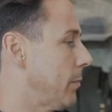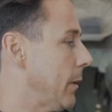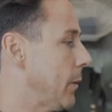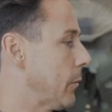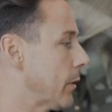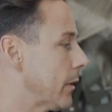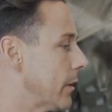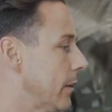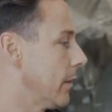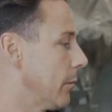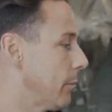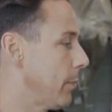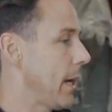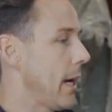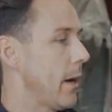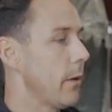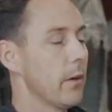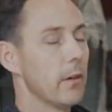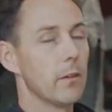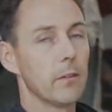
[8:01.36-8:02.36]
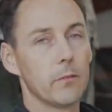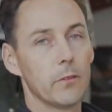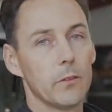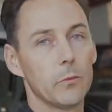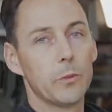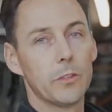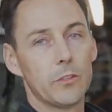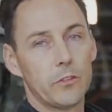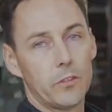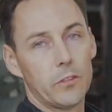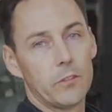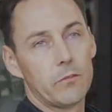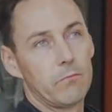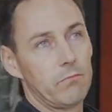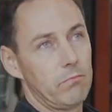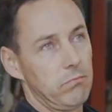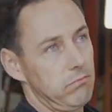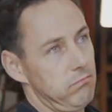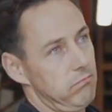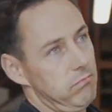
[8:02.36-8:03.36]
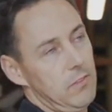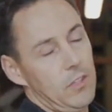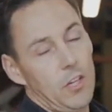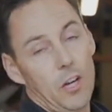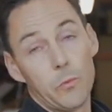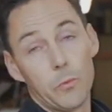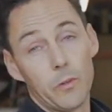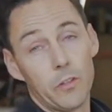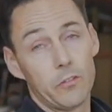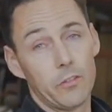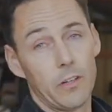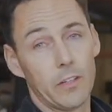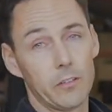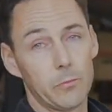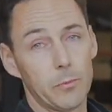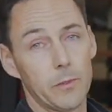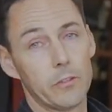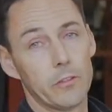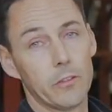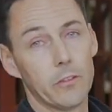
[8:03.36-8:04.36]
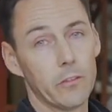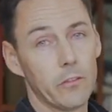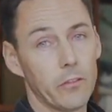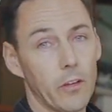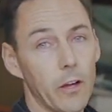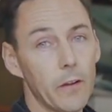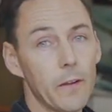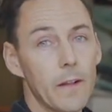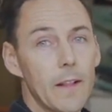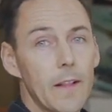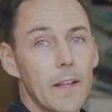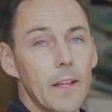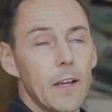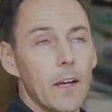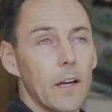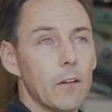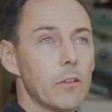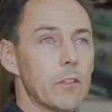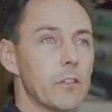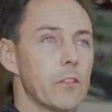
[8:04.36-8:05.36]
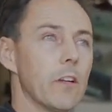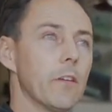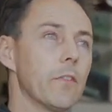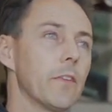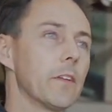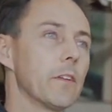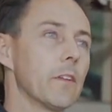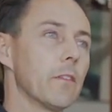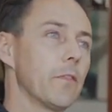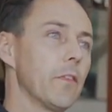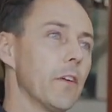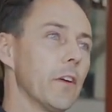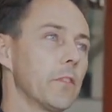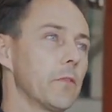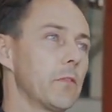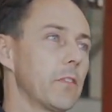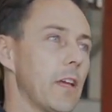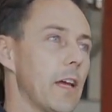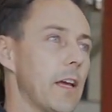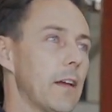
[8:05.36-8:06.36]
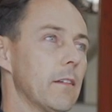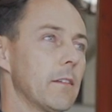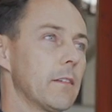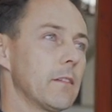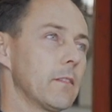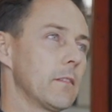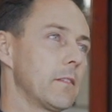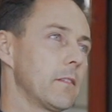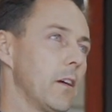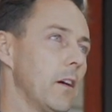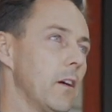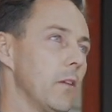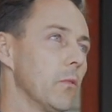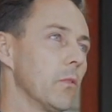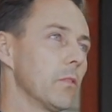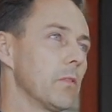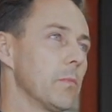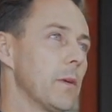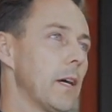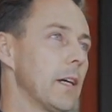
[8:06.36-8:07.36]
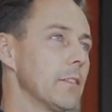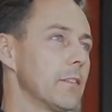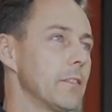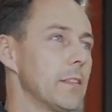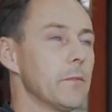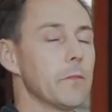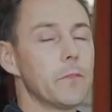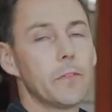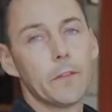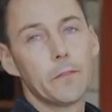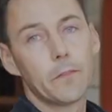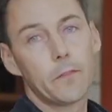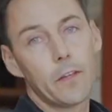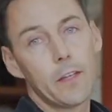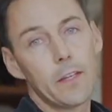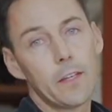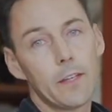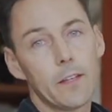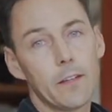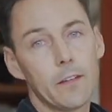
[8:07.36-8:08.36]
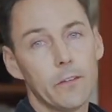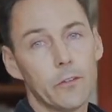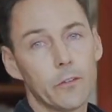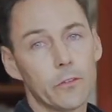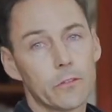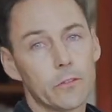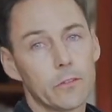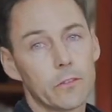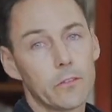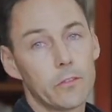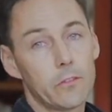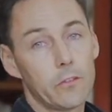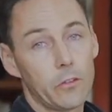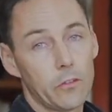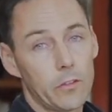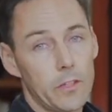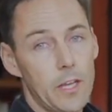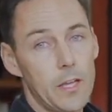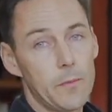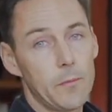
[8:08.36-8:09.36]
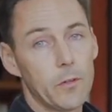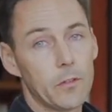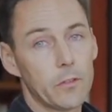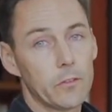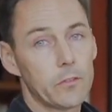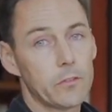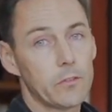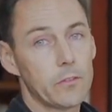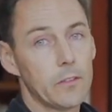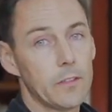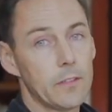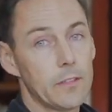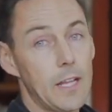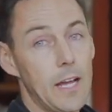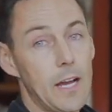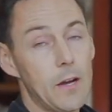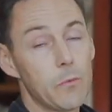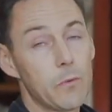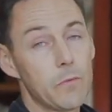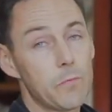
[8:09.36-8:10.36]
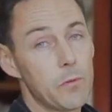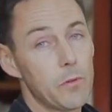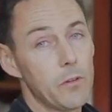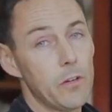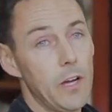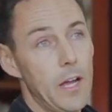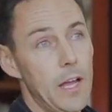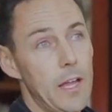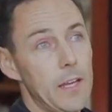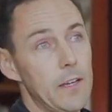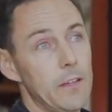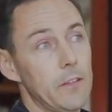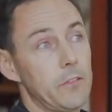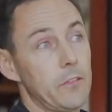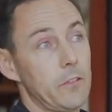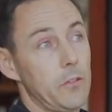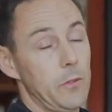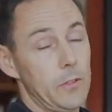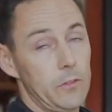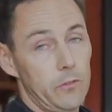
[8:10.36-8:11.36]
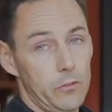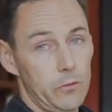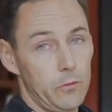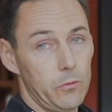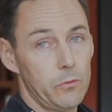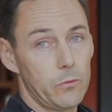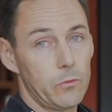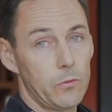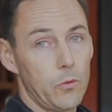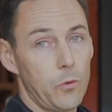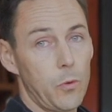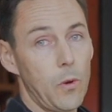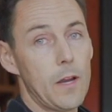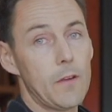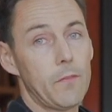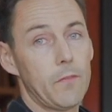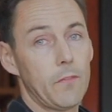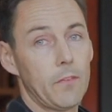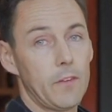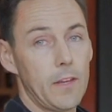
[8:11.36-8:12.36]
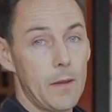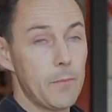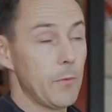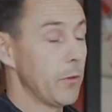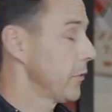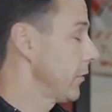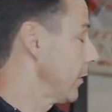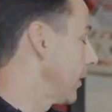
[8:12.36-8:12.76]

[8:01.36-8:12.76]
building the power, which could cope with the transmission. So originally, I think the first set goal was about 750 on stock gearbox. Now we've put a sequential Quaife gearbox